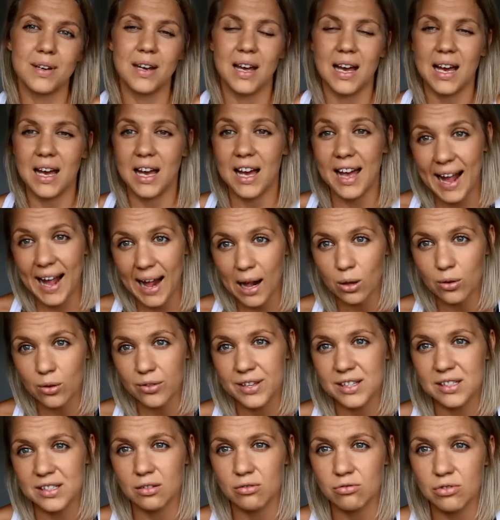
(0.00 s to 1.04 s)
health
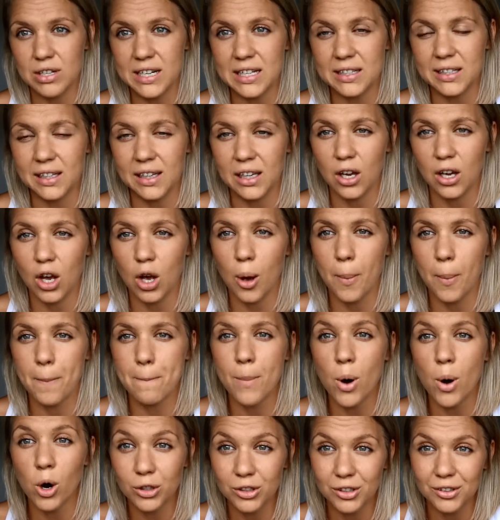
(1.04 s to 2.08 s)
is a really
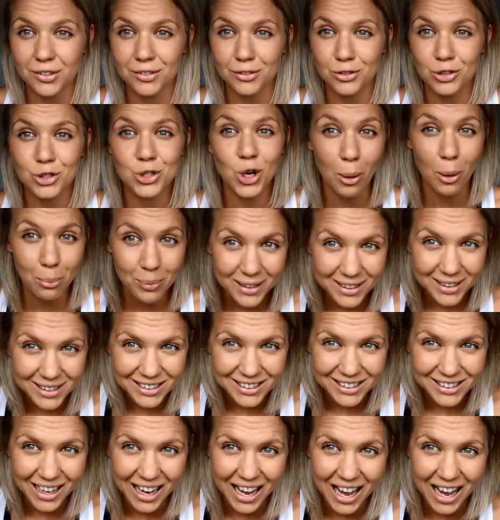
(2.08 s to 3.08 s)
modern topic.